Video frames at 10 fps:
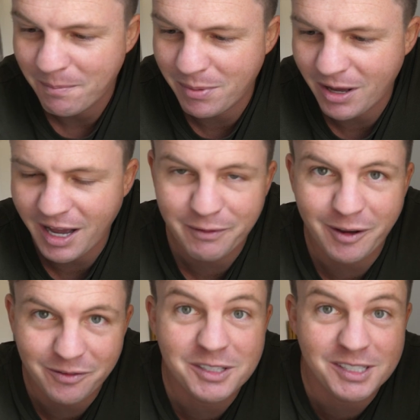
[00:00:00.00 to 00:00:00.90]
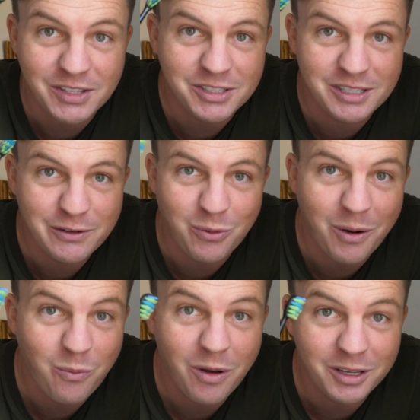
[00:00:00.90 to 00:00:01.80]
but I found the sensitive
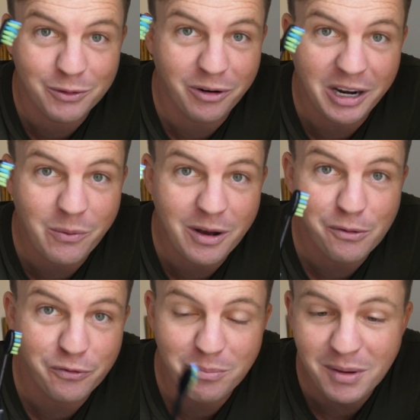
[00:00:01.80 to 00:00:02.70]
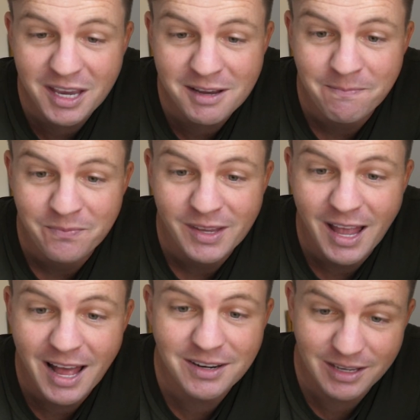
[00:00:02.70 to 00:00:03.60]
one worked very well for me,
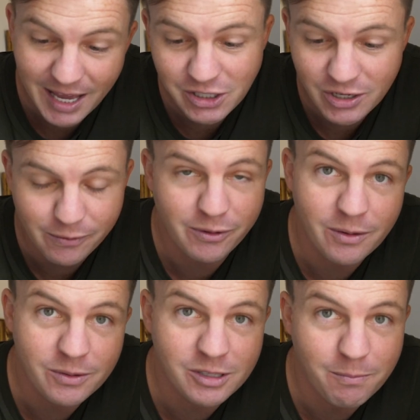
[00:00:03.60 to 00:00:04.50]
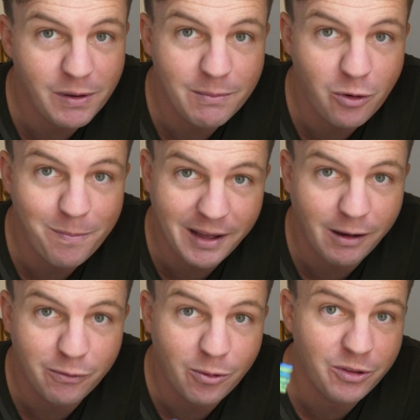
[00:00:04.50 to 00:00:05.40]
and it actually feels a bit more
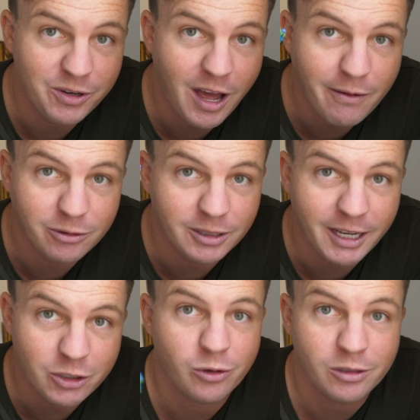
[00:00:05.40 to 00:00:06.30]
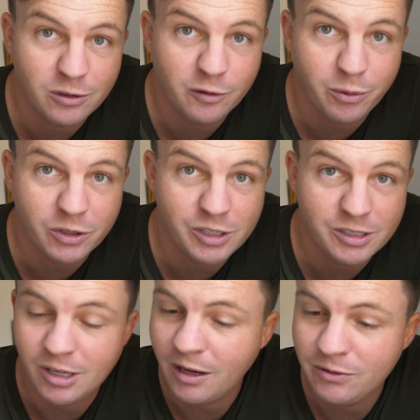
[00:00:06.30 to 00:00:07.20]
powerful than other electric
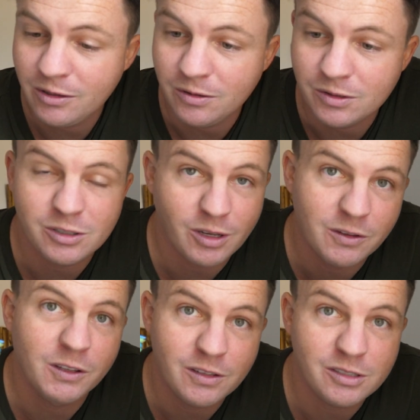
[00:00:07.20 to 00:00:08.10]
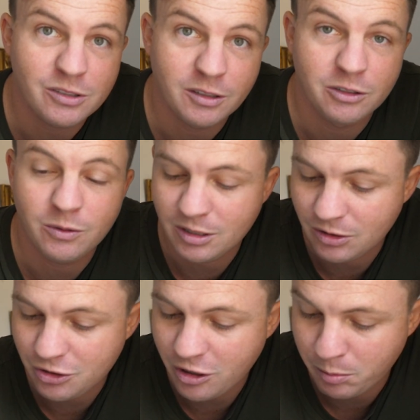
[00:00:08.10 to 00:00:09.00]
toothbrushes that I've used, so I think this is going to do a
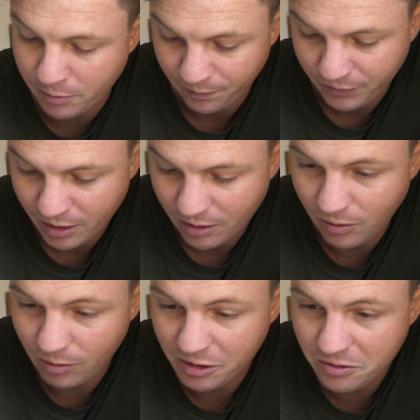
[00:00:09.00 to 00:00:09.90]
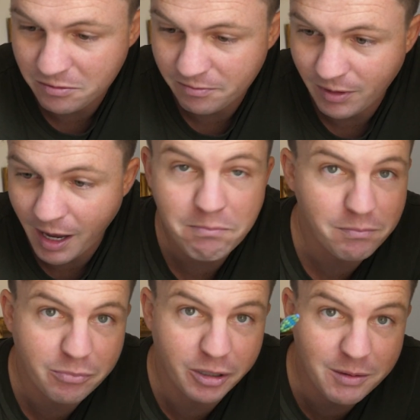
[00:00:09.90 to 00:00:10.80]
good job. All in all,
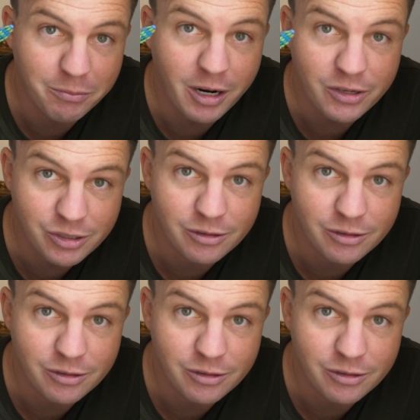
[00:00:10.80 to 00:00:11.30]
I'm pretty impressed.